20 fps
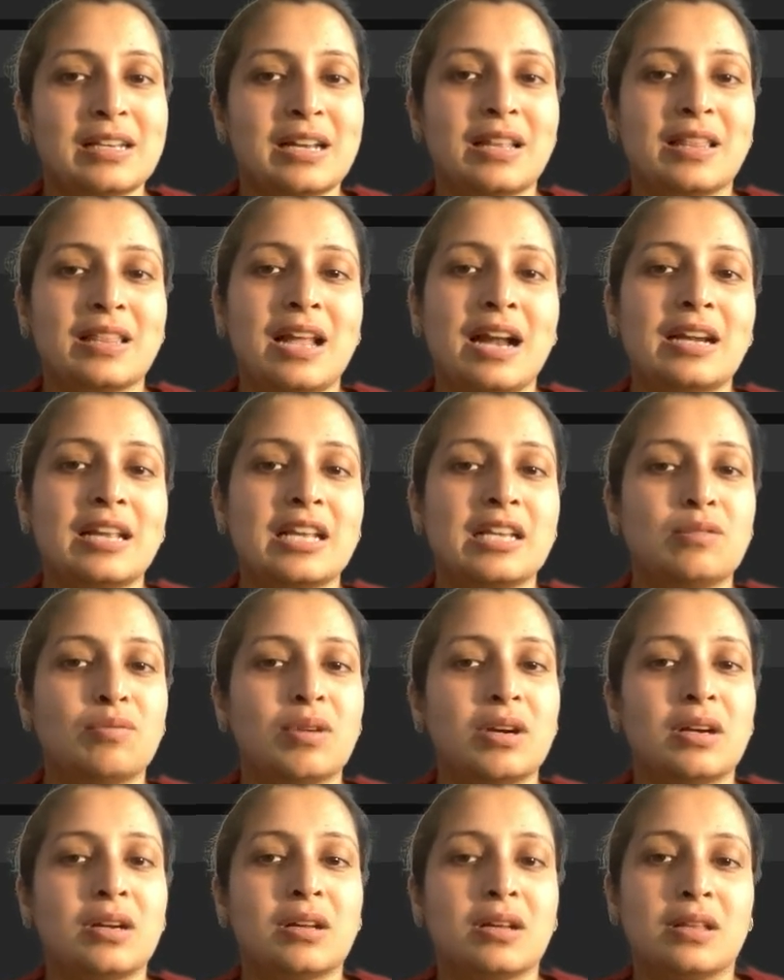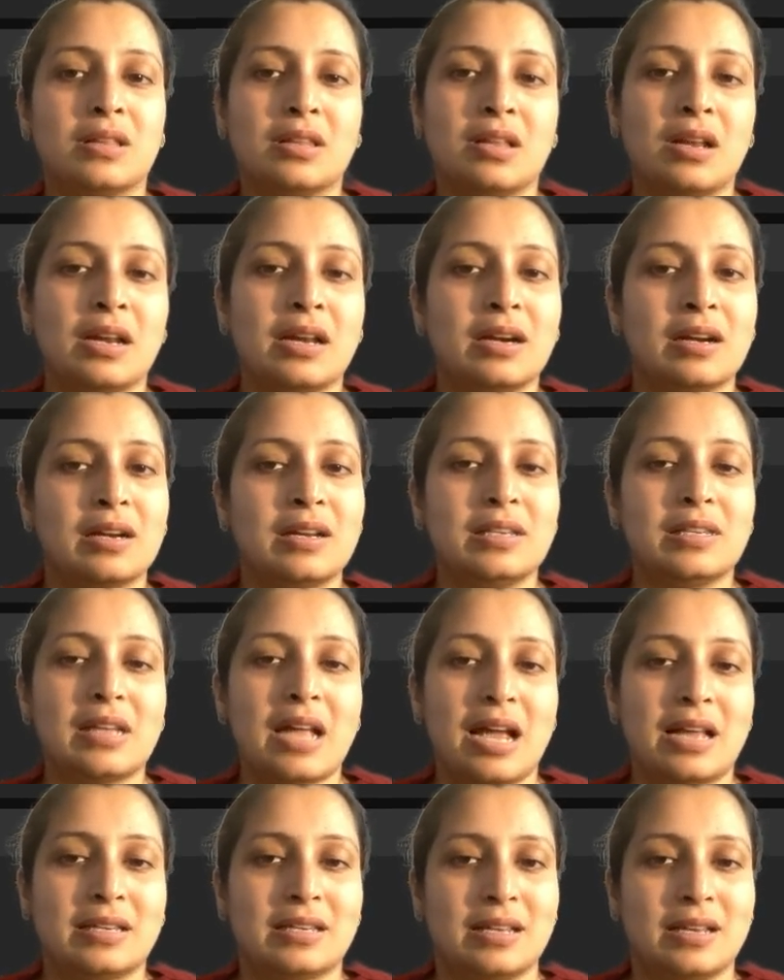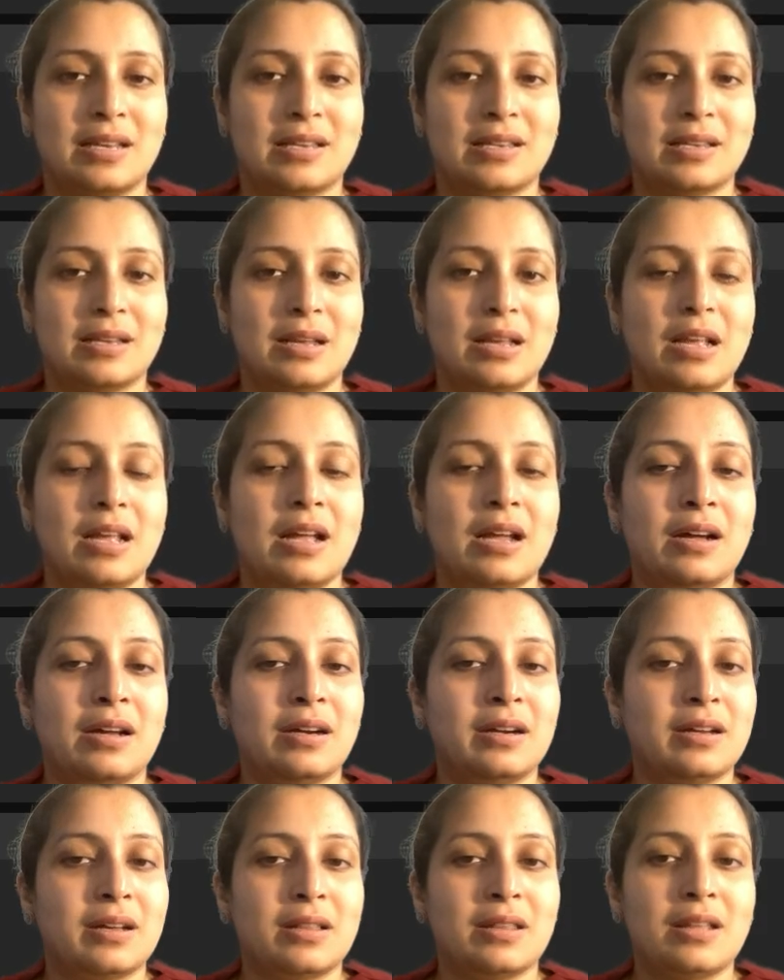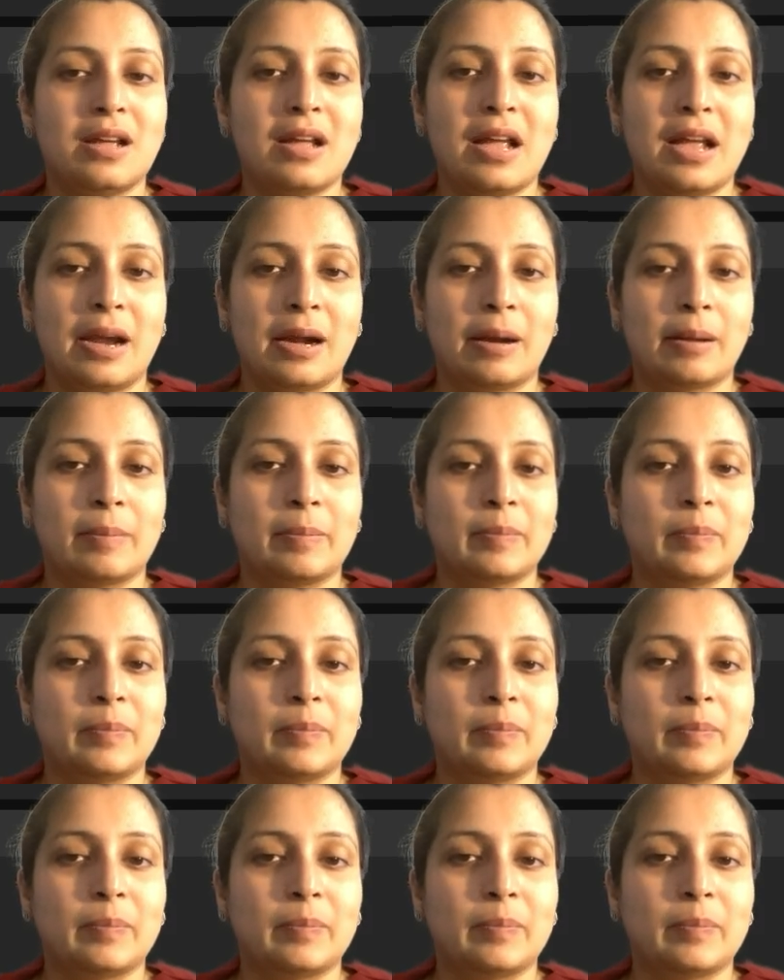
In that case, we return the linked list as is. Return the head.